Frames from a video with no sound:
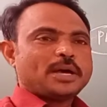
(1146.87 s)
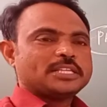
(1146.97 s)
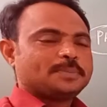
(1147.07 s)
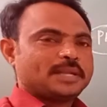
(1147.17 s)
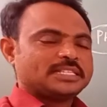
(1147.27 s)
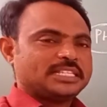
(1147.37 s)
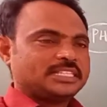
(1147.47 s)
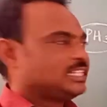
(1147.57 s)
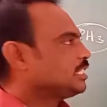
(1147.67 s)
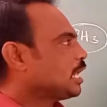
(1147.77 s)
phosphorus
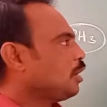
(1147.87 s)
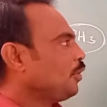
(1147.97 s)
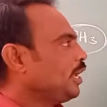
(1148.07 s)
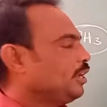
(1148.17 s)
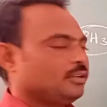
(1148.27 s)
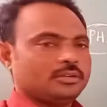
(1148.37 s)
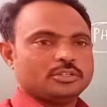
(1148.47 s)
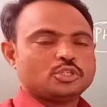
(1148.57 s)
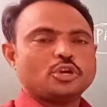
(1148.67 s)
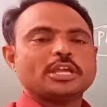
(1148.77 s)
is dissolved
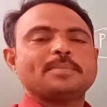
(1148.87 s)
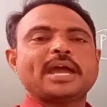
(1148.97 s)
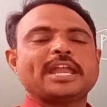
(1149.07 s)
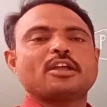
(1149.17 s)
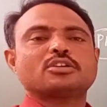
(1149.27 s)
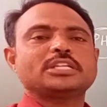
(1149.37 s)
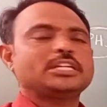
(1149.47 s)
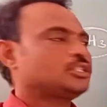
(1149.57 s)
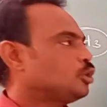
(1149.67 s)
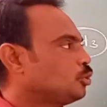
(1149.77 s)
in sodium
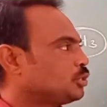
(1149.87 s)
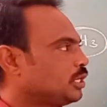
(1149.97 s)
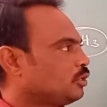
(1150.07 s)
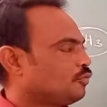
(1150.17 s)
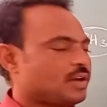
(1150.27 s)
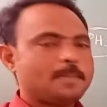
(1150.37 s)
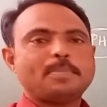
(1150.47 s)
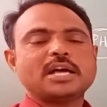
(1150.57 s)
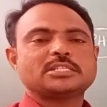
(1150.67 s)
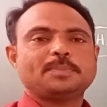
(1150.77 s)
hydroxide solution to form
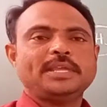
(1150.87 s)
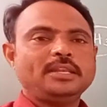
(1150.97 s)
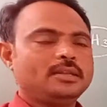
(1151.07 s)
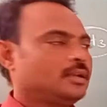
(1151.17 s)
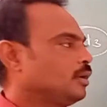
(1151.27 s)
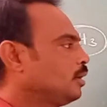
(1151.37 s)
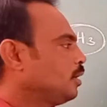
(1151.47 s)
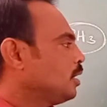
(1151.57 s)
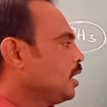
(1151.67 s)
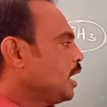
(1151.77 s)
phosphine.
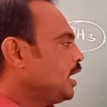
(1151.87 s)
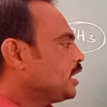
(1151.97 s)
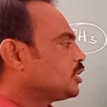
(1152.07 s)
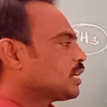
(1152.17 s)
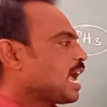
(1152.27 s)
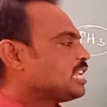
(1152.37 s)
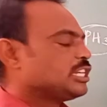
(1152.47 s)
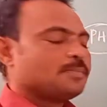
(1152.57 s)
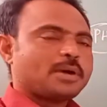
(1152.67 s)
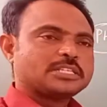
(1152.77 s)
Next
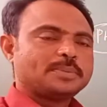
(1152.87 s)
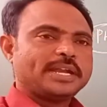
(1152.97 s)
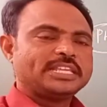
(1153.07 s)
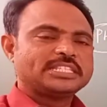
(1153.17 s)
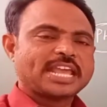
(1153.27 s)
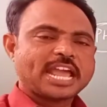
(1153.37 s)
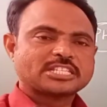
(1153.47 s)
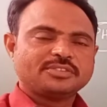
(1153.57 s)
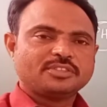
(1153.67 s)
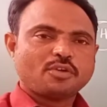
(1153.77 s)
calcium phosphide is
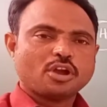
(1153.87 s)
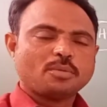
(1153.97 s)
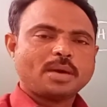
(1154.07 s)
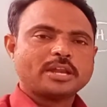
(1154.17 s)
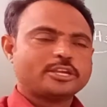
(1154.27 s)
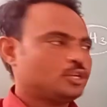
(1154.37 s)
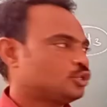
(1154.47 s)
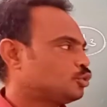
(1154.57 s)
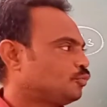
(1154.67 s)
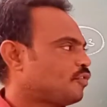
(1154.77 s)
reacts with water molecule
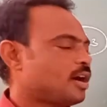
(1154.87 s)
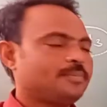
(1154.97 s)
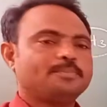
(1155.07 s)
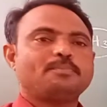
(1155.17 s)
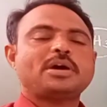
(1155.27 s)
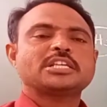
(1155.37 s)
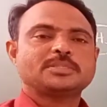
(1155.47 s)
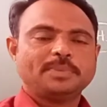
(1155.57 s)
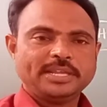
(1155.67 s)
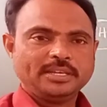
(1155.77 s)
to form
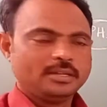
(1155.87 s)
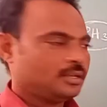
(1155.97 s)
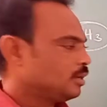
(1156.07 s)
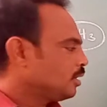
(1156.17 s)
phosphine.